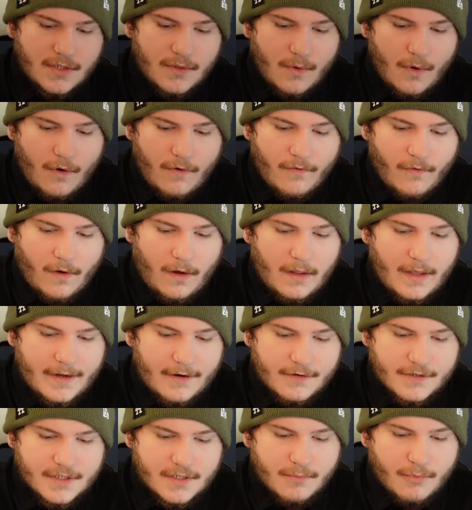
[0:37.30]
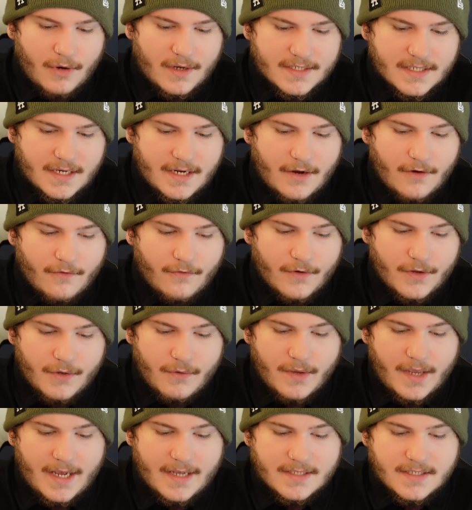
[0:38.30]
two overall energies present here for
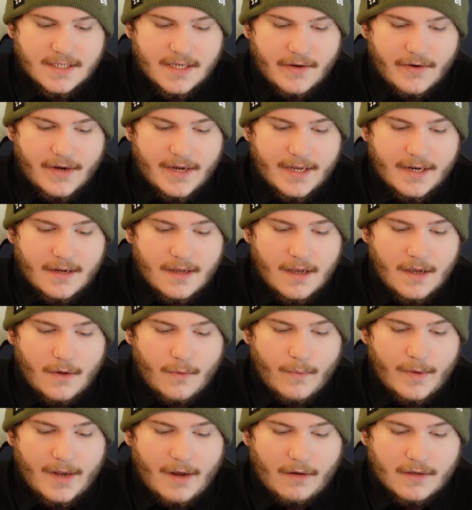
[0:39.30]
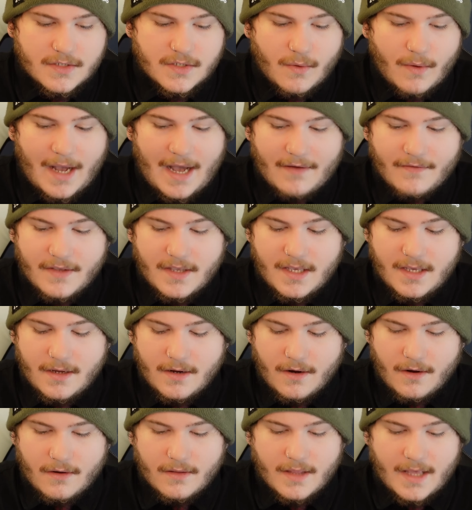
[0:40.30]
you, Cancerian, we also have
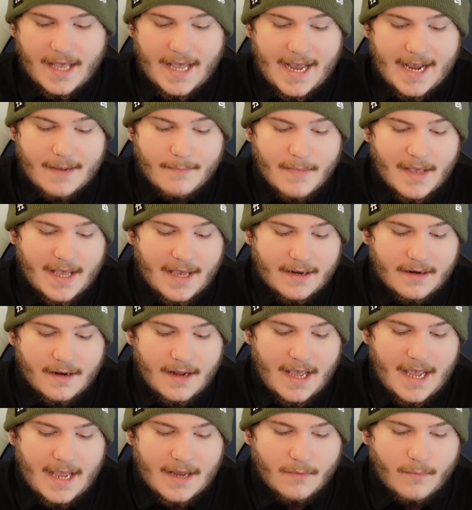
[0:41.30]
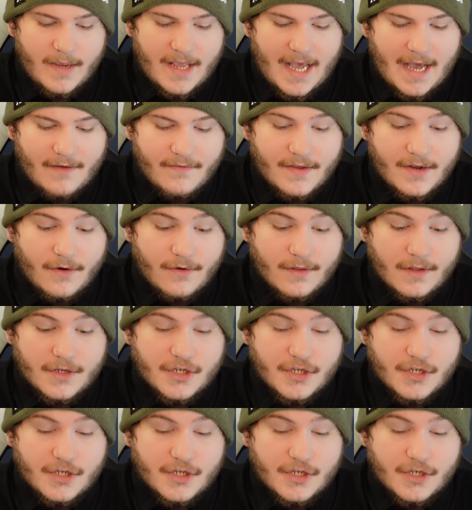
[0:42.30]
here the Hangman, and we have here the